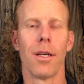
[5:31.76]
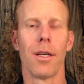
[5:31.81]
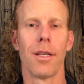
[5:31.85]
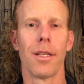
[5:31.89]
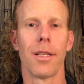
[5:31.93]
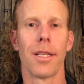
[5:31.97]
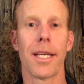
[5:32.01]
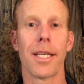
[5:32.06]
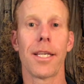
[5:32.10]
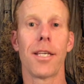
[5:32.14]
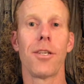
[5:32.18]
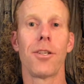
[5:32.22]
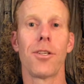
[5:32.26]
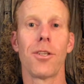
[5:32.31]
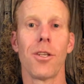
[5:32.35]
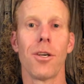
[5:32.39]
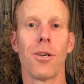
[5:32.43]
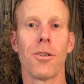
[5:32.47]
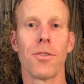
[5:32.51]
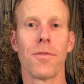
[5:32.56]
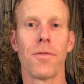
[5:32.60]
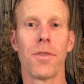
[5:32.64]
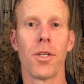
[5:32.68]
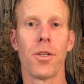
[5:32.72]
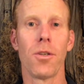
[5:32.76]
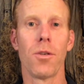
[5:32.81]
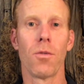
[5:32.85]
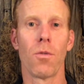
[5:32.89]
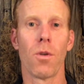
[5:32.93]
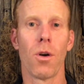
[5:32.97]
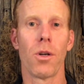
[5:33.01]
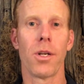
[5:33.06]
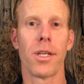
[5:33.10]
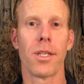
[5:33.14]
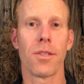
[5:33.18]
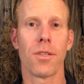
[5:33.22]
Thank you to those of you who
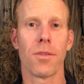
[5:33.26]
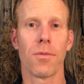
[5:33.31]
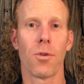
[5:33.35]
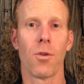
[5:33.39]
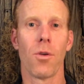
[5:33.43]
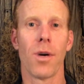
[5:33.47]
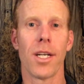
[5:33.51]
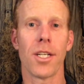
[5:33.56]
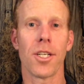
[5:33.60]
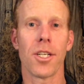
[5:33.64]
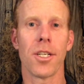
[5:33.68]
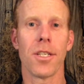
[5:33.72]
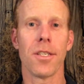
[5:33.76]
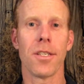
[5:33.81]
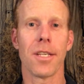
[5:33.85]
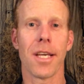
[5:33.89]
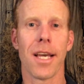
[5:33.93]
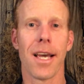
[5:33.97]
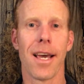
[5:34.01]
wrote in some questions,